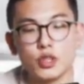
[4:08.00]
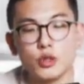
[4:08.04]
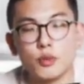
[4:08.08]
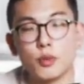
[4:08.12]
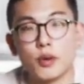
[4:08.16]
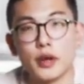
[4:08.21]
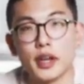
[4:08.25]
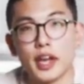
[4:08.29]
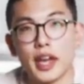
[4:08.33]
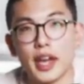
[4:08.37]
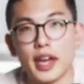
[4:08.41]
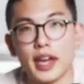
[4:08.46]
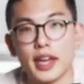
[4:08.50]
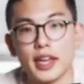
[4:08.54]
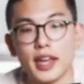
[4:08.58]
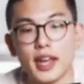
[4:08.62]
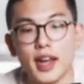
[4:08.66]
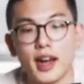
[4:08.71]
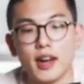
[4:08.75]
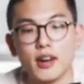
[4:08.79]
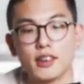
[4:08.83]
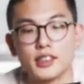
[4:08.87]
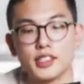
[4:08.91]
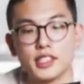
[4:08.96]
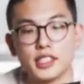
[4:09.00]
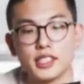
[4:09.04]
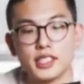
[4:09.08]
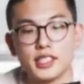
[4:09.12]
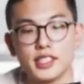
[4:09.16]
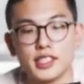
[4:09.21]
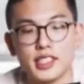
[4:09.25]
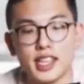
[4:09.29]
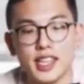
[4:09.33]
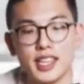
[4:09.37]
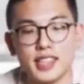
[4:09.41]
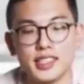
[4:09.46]
2.8 L
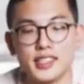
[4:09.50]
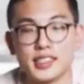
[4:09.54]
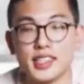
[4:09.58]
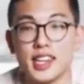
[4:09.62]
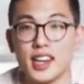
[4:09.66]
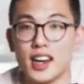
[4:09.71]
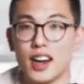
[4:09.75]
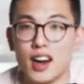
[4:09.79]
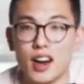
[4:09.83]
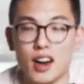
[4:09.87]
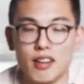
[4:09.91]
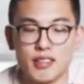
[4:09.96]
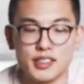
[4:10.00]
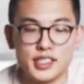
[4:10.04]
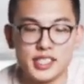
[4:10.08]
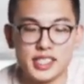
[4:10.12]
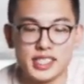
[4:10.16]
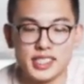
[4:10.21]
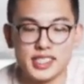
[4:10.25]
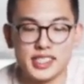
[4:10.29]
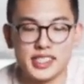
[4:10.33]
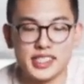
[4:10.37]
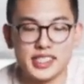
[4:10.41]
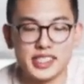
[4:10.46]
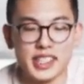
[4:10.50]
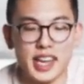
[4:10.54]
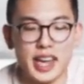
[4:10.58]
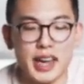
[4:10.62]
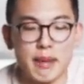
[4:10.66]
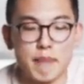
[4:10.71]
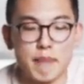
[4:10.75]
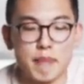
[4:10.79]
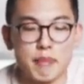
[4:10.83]
series lens. Obviously this is a